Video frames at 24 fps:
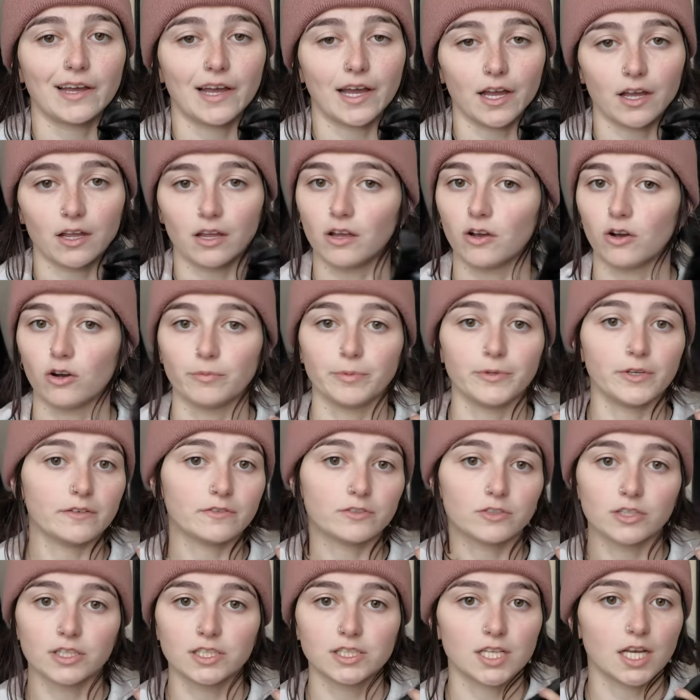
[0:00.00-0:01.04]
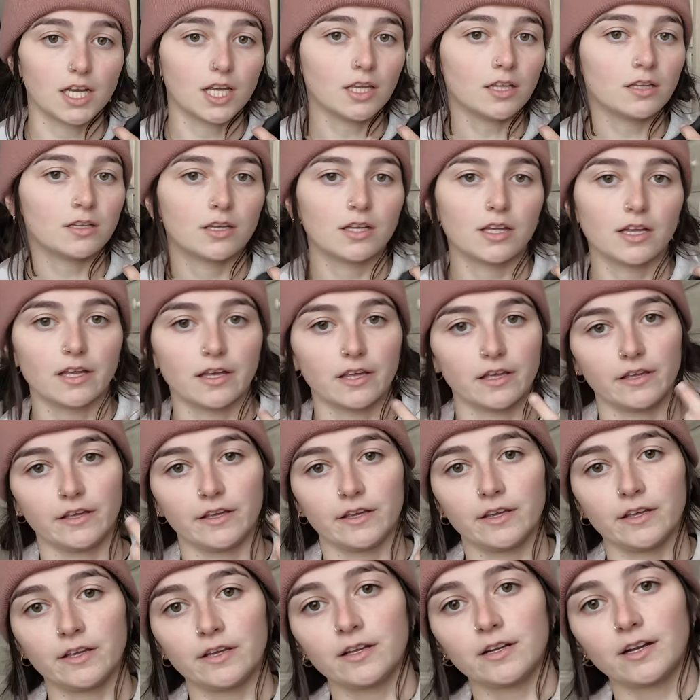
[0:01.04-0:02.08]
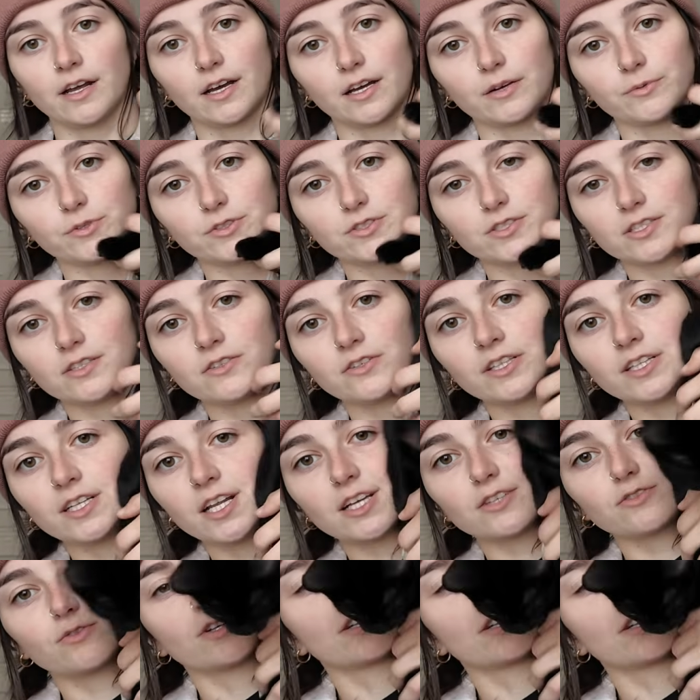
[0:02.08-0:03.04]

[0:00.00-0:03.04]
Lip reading: I hope you have a great day, and I will see you on the next